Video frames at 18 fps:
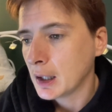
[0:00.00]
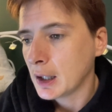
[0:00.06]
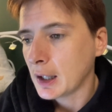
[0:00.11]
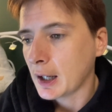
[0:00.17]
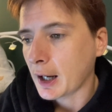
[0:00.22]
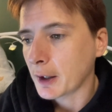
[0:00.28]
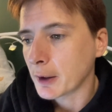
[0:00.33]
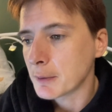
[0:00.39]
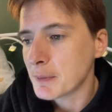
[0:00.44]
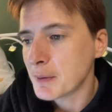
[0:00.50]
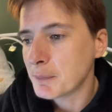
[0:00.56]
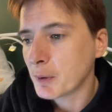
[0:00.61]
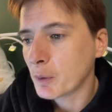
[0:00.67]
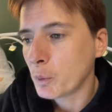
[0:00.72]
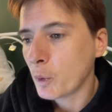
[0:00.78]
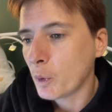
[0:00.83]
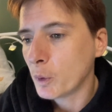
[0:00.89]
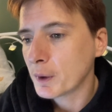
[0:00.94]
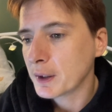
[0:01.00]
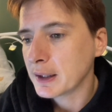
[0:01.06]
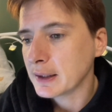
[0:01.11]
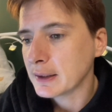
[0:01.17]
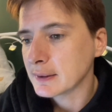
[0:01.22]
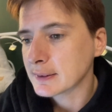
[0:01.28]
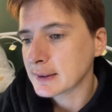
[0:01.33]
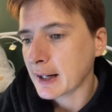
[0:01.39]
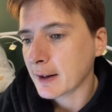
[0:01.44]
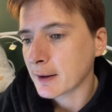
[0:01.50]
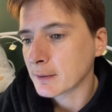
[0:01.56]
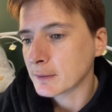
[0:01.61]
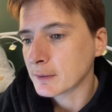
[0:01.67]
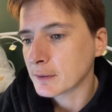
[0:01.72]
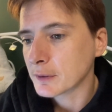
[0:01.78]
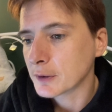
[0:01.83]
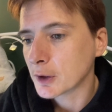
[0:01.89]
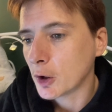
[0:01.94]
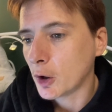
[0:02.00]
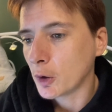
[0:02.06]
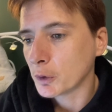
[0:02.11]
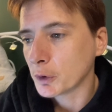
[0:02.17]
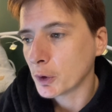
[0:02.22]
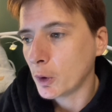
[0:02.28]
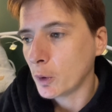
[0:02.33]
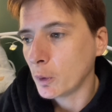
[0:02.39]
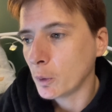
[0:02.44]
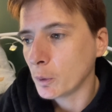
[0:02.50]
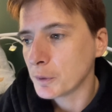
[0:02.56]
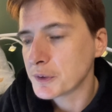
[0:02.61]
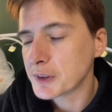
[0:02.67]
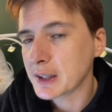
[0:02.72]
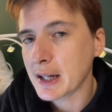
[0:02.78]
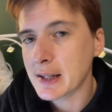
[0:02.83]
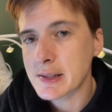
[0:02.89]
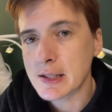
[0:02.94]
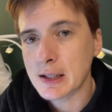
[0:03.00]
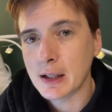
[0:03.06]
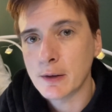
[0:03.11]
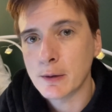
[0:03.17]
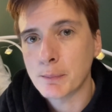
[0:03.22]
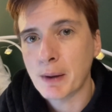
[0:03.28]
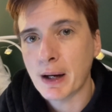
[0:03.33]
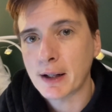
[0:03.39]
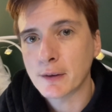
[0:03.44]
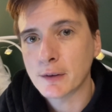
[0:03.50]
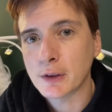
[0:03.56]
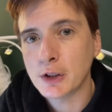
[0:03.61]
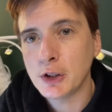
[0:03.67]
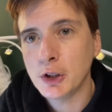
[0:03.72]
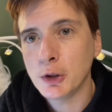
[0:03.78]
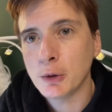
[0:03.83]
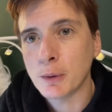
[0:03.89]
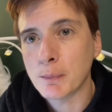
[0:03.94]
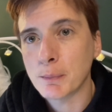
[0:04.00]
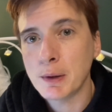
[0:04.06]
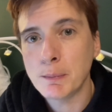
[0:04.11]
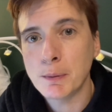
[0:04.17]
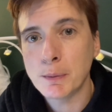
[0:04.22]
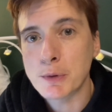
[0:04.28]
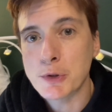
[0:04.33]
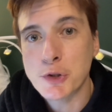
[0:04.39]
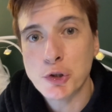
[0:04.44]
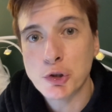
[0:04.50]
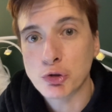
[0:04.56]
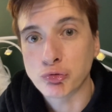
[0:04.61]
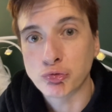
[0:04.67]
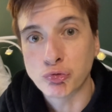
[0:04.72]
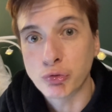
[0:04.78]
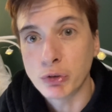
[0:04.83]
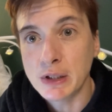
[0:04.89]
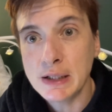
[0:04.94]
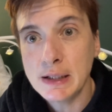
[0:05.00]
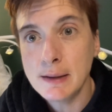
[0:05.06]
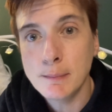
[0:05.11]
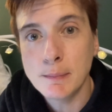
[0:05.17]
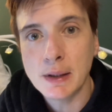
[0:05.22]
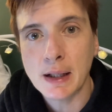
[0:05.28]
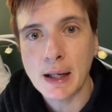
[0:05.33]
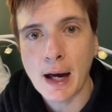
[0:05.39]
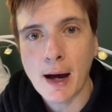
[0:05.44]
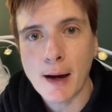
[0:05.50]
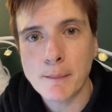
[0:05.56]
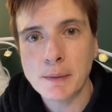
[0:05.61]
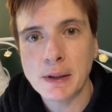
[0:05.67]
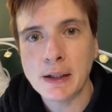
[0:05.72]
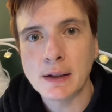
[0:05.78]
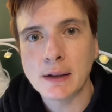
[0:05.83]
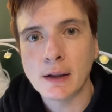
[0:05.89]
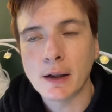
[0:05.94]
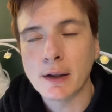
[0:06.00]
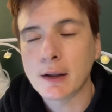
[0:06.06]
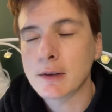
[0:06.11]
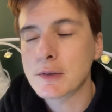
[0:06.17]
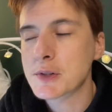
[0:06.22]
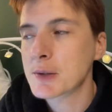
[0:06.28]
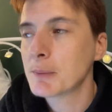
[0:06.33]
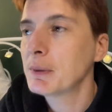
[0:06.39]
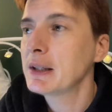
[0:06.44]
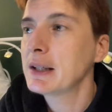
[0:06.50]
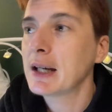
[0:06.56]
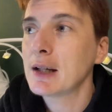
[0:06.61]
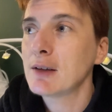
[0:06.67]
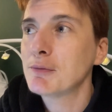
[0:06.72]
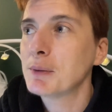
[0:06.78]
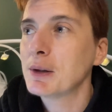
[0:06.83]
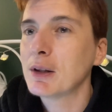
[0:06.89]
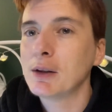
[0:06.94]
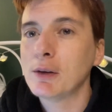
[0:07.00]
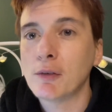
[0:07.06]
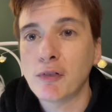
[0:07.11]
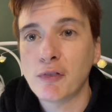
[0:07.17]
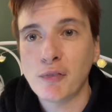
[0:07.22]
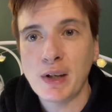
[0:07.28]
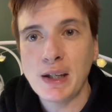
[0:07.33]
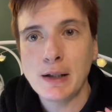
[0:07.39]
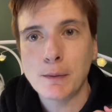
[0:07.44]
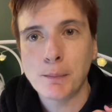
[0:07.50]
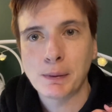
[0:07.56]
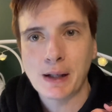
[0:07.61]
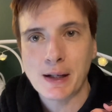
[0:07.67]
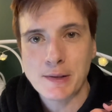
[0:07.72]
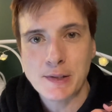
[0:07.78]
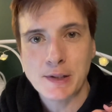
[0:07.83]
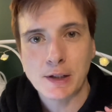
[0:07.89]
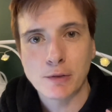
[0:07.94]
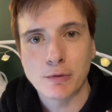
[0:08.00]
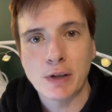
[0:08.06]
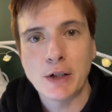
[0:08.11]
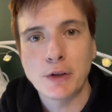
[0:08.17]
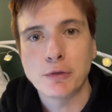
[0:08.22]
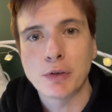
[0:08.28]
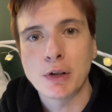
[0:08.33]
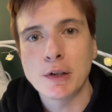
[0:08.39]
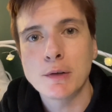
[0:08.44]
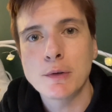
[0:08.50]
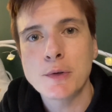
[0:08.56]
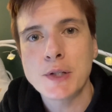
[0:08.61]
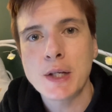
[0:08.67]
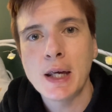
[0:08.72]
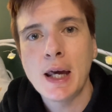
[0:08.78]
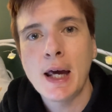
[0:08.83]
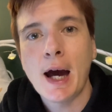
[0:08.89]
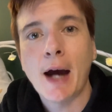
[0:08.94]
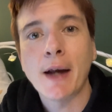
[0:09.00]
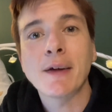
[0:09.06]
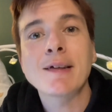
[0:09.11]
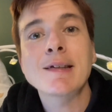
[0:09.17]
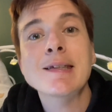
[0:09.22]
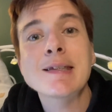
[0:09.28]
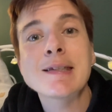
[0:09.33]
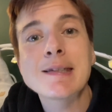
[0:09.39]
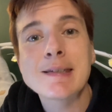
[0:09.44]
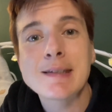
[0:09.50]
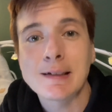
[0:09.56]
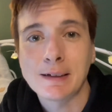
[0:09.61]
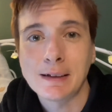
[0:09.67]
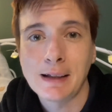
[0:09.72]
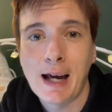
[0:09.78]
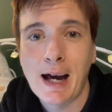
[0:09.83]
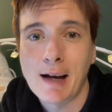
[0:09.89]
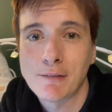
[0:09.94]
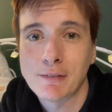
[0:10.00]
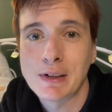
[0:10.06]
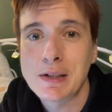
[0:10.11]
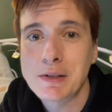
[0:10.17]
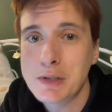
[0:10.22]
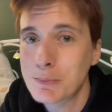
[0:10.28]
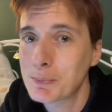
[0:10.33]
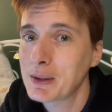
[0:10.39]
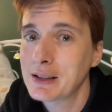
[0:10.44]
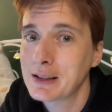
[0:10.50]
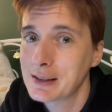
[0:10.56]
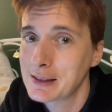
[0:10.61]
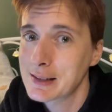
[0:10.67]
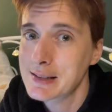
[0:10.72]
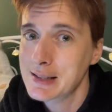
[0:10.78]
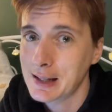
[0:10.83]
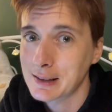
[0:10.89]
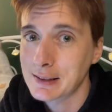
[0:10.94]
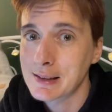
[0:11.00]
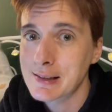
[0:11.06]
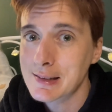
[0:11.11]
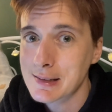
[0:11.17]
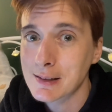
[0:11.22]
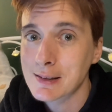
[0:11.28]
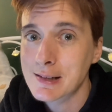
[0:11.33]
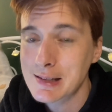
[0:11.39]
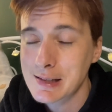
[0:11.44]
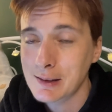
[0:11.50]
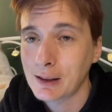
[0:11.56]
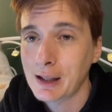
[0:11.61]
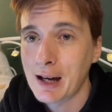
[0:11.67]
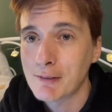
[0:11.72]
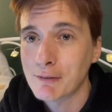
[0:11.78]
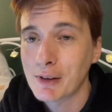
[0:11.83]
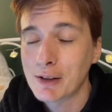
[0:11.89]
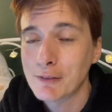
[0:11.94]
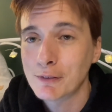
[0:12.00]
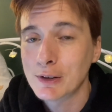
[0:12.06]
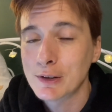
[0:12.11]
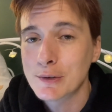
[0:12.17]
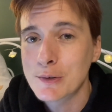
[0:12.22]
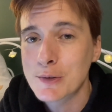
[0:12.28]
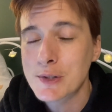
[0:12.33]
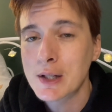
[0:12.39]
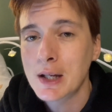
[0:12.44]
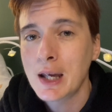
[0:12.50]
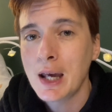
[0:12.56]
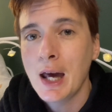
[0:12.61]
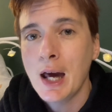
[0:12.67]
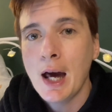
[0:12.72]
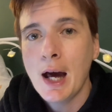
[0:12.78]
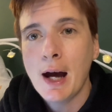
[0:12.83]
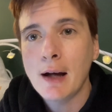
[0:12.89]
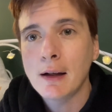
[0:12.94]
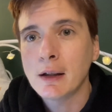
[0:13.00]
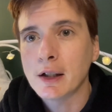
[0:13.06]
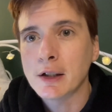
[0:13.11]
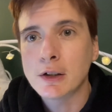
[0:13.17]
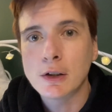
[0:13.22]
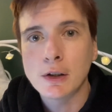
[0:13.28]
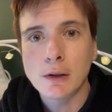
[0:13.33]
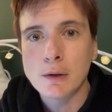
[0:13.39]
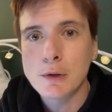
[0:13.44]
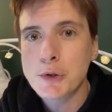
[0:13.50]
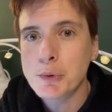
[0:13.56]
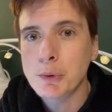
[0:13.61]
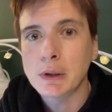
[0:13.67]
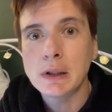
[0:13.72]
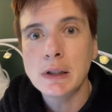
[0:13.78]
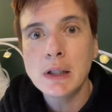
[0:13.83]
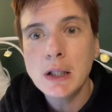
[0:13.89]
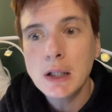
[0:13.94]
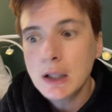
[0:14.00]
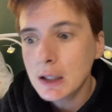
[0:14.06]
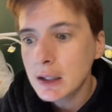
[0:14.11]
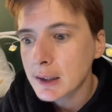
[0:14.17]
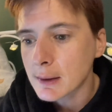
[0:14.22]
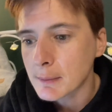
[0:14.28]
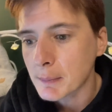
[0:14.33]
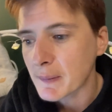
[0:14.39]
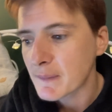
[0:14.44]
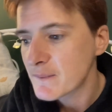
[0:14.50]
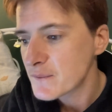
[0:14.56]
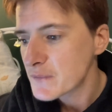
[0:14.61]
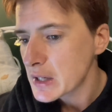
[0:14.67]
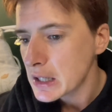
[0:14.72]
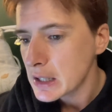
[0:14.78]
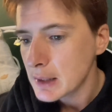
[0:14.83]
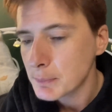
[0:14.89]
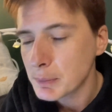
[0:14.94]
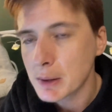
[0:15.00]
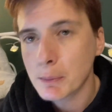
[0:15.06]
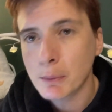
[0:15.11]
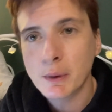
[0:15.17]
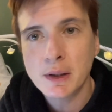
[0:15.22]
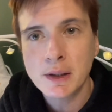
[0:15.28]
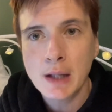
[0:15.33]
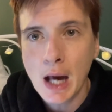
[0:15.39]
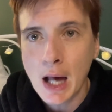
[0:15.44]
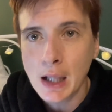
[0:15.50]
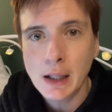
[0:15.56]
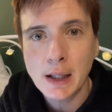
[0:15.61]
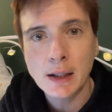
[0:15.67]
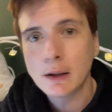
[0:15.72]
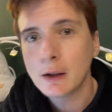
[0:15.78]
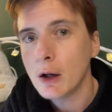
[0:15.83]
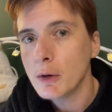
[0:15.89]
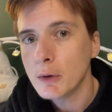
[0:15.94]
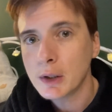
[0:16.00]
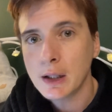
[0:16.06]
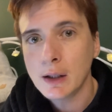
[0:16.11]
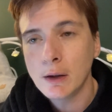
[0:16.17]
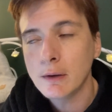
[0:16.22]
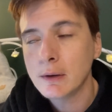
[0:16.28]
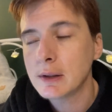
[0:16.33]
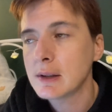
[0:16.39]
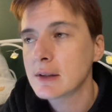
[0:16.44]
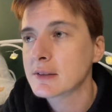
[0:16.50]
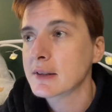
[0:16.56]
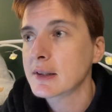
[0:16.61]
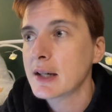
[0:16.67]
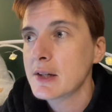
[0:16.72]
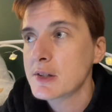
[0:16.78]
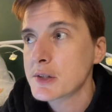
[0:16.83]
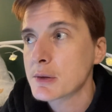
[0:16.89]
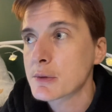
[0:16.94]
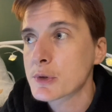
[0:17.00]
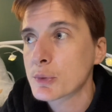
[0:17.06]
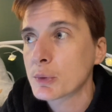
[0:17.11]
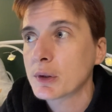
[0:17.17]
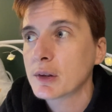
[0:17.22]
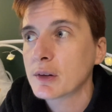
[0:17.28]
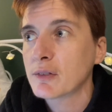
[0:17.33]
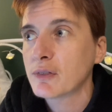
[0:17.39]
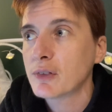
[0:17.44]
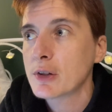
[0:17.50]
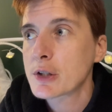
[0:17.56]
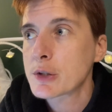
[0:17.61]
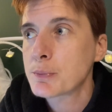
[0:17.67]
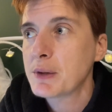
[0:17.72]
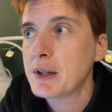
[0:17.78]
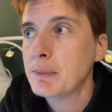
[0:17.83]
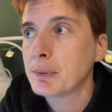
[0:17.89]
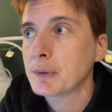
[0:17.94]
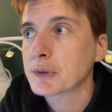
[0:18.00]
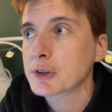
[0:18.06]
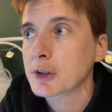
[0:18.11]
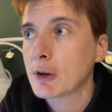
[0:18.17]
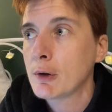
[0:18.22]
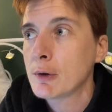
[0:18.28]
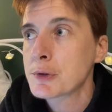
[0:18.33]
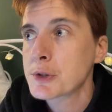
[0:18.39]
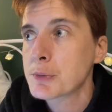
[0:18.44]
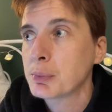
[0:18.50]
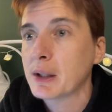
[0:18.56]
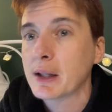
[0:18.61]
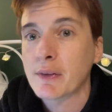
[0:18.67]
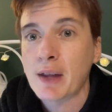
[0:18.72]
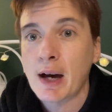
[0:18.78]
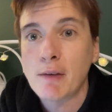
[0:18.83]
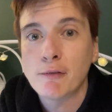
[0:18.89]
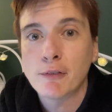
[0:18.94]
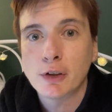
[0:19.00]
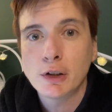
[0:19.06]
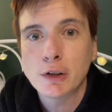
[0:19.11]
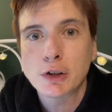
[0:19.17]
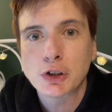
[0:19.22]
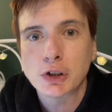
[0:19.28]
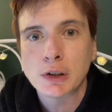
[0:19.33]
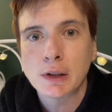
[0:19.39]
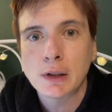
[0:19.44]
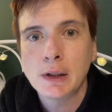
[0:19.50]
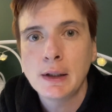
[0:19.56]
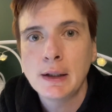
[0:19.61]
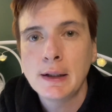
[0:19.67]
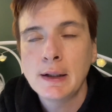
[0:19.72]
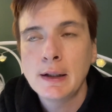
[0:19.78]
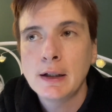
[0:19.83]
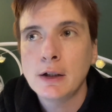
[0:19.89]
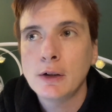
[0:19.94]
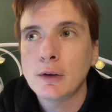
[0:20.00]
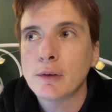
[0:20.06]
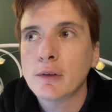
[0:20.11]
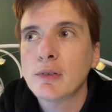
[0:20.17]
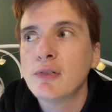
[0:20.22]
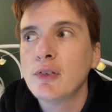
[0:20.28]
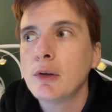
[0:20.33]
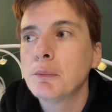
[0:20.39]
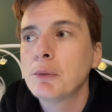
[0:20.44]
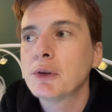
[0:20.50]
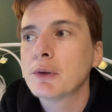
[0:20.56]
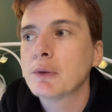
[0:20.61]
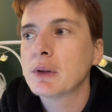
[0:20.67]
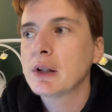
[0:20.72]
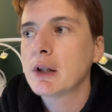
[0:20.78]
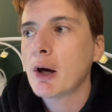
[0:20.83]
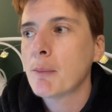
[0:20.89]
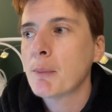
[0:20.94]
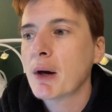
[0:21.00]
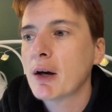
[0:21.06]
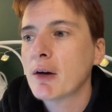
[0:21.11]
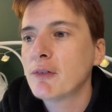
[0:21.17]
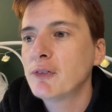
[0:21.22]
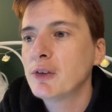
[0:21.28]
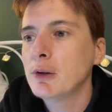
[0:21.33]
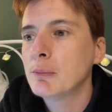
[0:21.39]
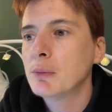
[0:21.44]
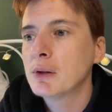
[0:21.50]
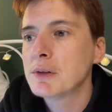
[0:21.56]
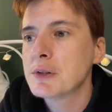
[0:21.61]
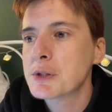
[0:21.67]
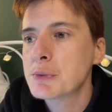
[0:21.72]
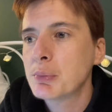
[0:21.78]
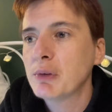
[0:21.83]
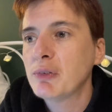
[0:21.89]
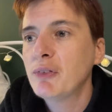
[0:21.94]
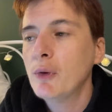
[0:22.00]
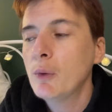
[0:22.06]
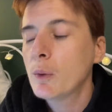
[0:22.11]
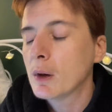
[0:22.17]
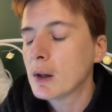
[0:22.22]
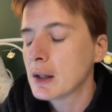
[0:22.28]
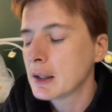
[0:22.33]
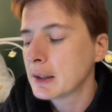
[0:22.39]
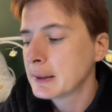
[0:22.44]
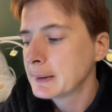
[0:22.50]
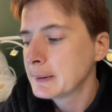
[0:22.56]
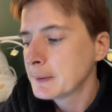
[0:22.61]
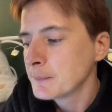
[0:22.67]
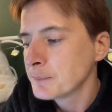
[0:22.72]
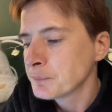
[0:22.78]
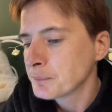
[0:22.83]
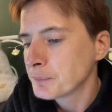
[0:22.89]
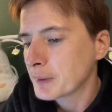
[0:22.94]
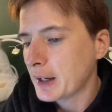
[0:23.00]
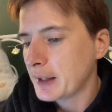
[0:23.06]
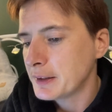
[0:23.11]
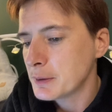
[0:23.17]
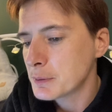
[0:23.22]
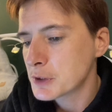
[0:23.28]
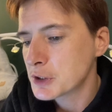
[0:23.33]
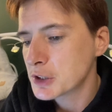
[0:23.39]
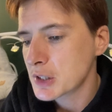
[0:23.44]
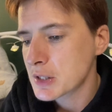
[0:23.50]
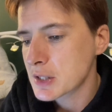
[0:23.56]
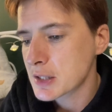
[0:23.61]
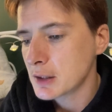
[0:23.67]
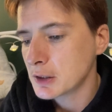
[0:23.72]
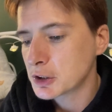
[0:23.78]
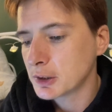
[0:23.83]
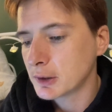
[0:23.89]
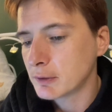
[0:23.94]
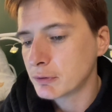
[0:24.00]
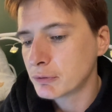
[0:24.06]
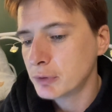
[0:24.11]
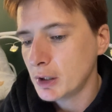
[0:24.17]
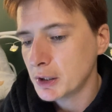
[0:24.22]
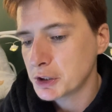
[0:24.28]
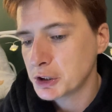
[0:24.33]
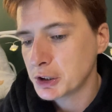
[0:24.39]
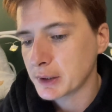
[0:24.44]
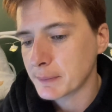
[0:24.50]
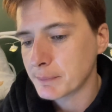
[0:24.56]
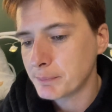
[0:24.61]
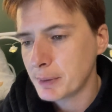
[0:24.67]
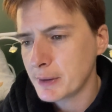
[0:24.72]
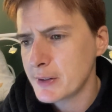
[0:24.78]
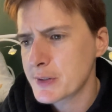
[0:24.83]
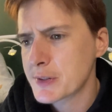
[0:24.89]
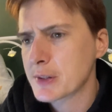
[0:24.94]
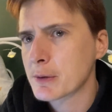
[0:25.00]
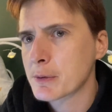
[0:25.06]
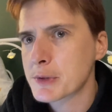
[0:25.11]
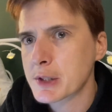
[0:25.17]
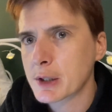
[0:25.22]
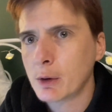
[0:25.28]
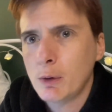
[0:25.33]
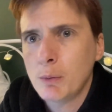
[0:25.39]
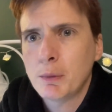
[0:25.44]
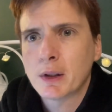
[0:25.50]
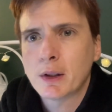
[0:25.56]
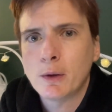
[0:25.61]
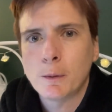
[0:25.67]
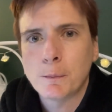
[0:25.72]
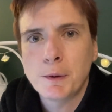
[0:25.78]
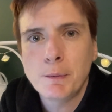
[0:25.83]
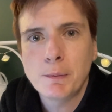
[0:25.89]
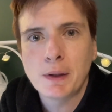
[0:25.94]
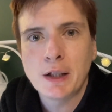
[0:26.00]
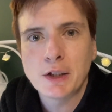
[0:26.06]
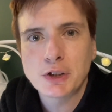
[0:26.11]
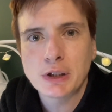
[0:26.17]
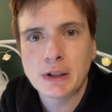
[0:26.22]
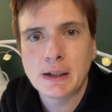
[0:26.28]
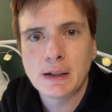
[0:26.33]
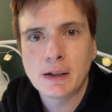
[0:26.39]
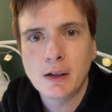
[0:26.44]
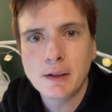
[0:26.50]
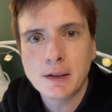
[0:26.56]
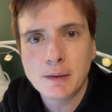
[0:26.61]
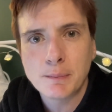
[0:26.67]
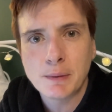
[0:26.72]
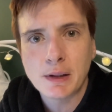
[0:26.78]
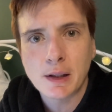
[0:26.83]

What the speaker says: And I remember walking down the con hall to get to like the back of the queue, and people were screaming at me, and like somebody gave me a little fake plastic red rose, and I still have it. It's been nearly 10 years and I still have that rose. And like girls were kneeling at my feet, people yelling, Loki, Loki, because I guess I was one of the first people to cosplay that version. You know, the film had only come out a few months before. And it was just such a rush and a buzz, and I was like, oh my God, people actually like me.